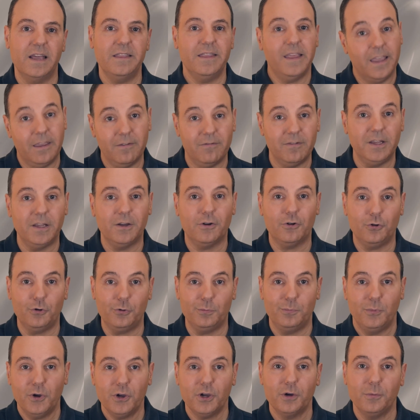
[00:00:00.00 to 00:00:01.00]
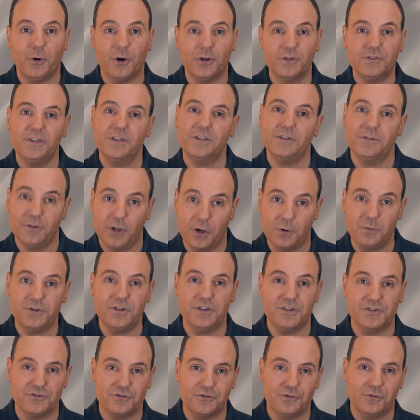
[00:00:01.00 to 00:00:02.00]
and they even include bergamot at no
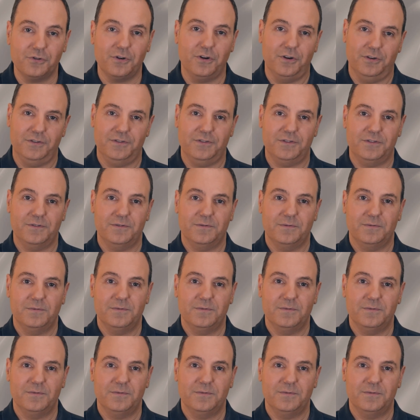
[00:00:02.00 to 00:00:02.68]
additional cost.